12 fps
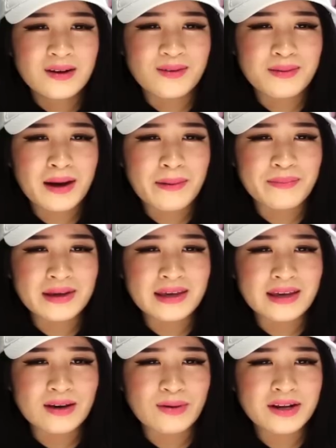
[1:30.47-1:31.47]
What about
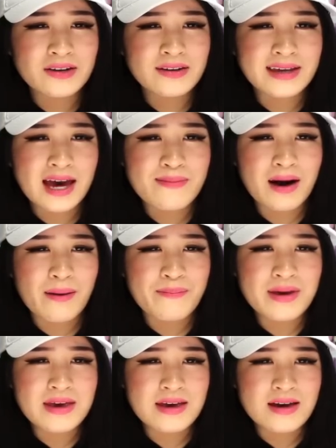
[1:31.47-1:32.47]
me? Why don't you care about
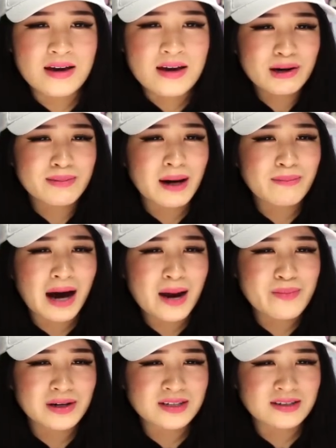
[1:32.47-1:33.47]
me? What about
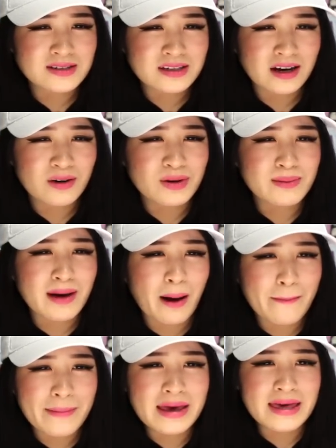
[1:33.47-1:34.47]
my presents, girl? What
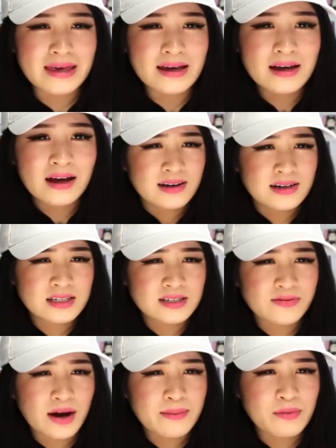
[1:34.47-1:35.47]
about me?
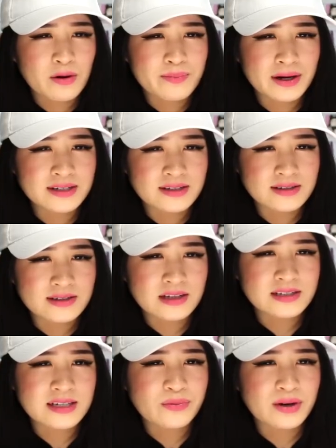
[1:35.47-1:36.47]
Let's find more presents.
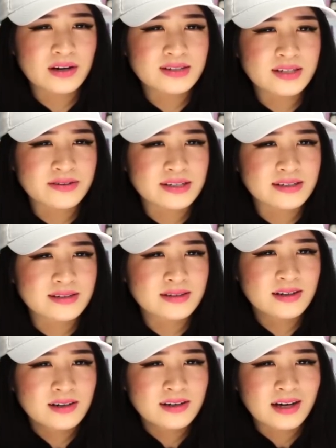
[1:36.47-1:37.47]
Let's see what else there is.
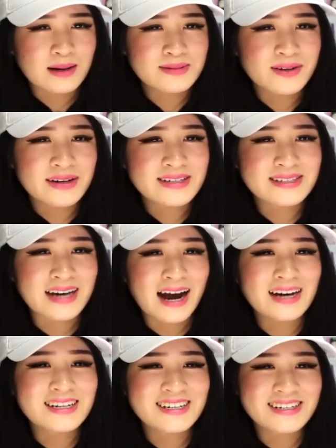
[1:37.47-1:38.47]
I'm so
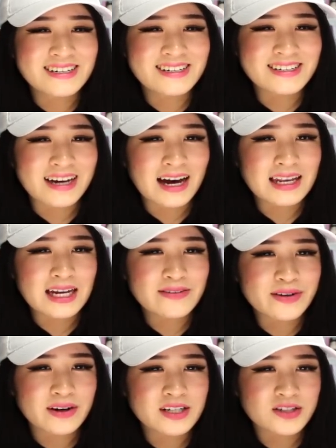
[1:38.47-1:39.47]
excited. I
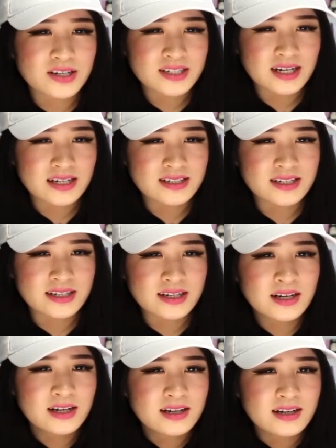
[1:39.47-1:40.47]
love going treasure
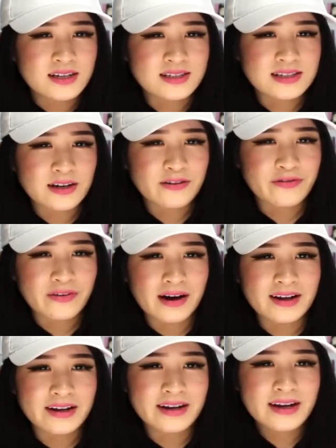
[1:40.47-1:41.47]
hunting. It's so
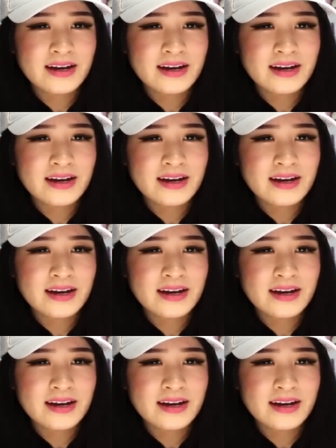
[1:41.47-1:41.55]
fun.